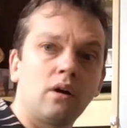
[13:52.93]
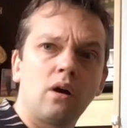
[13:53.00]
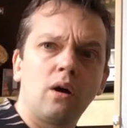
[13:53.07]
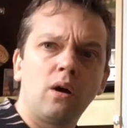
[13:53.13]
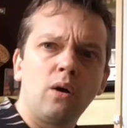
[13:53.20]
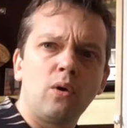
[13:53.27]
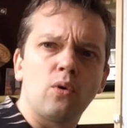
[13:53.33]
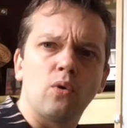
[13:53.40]

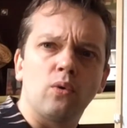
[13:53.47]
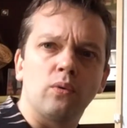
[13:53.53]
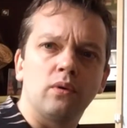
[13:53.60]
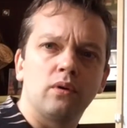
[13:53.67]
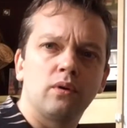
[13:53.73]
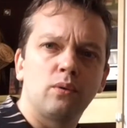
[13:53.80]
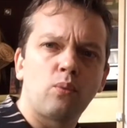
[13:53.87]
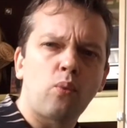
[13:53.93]
Oh,
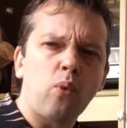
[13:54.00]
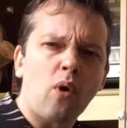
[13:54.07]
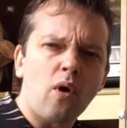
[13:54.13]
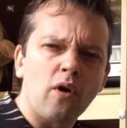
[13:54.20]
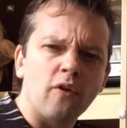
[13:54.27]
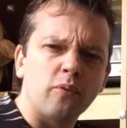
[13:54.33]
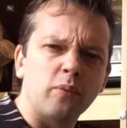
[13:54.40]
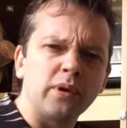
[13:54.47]

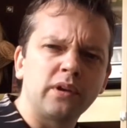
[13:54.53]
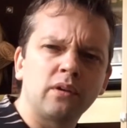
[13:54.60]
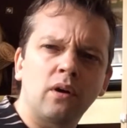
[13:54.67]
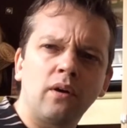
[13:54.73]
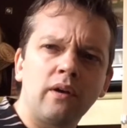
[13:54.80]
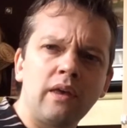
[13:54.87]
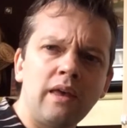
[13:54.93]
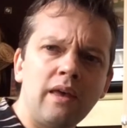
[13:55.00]
what have we
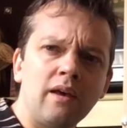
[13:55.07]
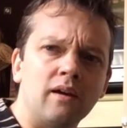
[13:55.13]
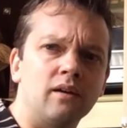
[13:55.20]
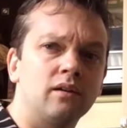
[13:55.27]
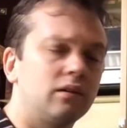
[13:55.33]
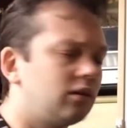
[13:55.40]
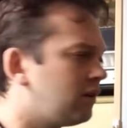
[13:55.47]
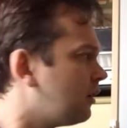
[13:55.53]
got here?
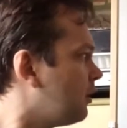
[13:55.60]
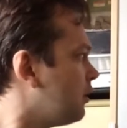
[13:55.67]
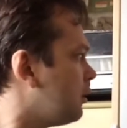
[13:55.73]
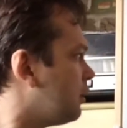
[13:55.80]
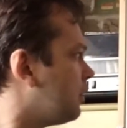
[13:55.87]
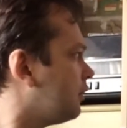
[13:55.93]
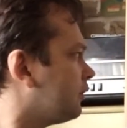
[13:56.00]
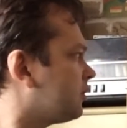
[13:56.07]

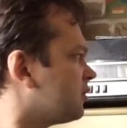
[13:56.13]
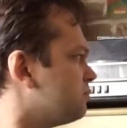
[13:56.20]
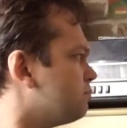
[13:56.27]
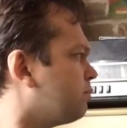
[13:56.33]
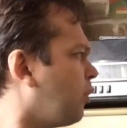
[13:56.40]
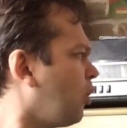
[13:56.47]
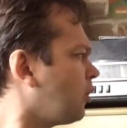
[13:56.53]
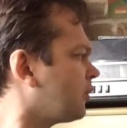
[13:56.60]
Some
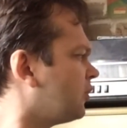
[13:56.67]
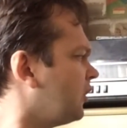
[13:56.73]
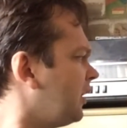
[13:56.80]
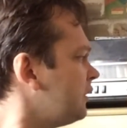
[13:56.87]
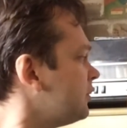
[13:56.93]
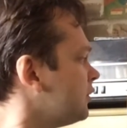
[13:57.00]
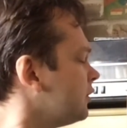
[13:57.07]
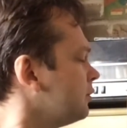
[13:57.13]

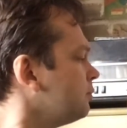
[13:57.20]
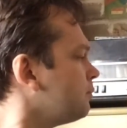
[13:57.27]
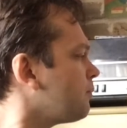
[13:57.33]
boxes